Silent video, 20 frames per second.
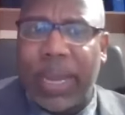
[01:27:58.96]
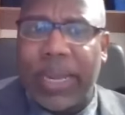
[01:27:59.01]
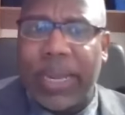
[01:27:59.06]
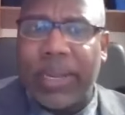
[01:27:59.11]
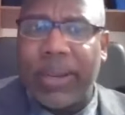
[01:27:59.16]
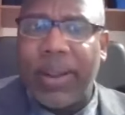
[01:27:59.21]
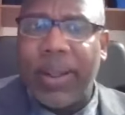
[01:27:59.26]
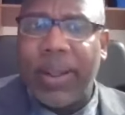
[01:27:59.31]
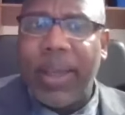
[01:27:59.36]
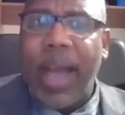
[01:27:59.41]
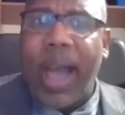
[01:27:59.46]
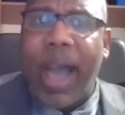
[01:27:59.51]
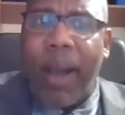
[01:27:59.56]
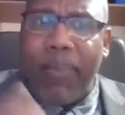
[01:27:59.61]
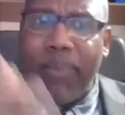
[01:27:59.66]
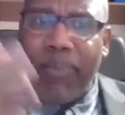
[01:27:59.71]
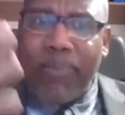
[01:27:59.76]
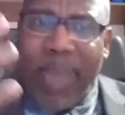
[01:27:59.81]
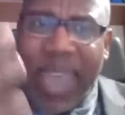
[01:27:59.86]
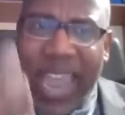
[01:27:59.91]
mind,
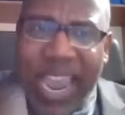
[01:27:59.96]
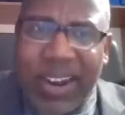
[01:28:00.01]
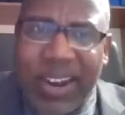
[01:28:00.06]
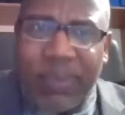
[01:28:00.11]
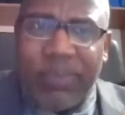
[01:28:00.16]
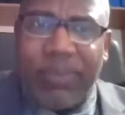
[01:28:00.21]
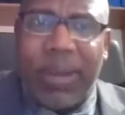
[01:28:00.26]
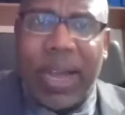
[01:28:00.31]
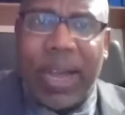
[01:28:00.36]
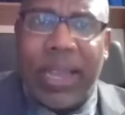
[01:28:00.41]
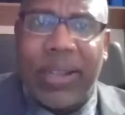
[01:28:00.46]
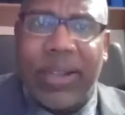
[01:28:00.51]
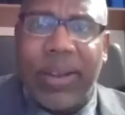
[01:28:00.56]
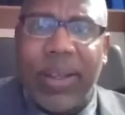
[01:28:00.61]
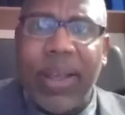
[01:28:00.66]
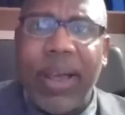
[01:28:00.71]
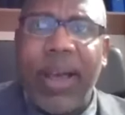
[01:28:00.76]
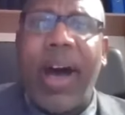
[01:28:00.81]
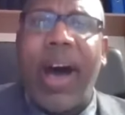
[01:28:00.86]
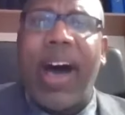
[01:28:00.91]
a made up
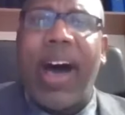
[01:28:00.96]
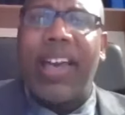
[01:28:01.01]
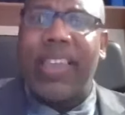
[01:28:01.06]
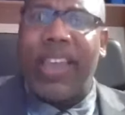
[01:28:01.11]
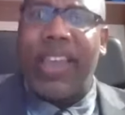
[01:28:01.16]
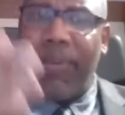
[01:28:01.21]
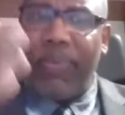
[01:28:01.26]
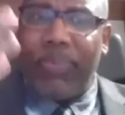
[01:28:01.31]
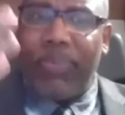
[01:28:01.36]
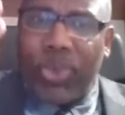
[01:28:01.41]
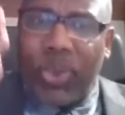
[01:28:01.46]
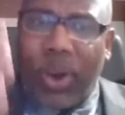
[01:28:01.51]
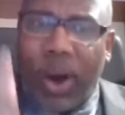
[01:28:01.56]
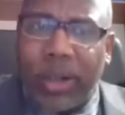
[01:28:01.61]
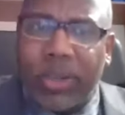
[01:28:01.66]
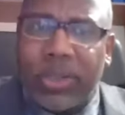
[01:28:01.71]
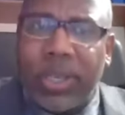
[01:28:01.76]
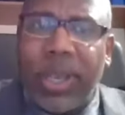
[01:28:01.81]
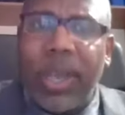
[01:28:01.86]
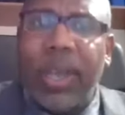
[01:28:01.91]
mind. I am
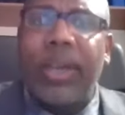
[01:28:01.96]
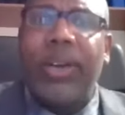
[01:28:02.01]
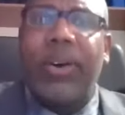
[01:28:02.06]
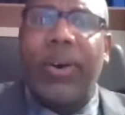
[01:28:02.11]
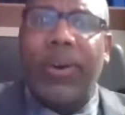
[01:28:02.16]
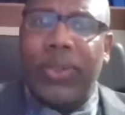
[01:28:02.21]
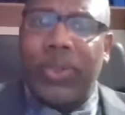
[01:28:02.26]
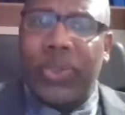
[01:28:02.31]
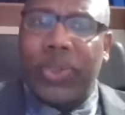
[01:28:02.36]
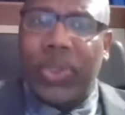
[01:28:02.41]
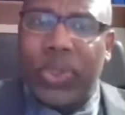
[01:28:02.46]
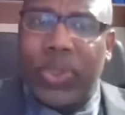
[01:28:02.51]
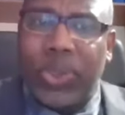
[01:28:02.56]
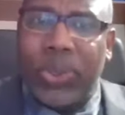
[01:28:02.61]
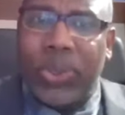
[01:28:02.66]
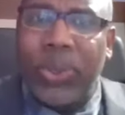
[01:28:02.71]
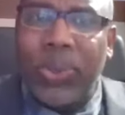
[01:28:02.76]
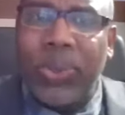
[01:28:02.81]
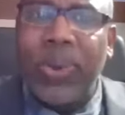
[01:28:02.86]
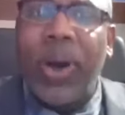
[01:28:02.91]
not going to
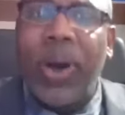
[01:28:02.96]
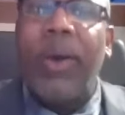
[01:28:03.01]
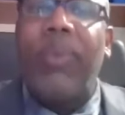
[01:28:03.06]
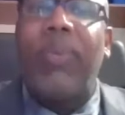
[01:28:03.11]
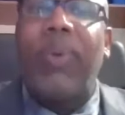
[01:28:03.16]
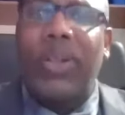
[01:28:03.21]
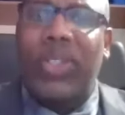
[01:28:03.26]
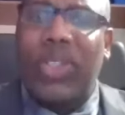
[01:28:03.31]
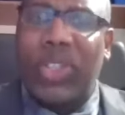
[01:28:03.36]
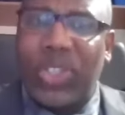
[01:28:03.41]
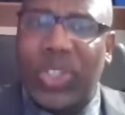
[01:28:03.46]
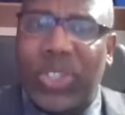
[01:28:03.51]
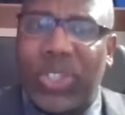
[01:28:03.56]
do what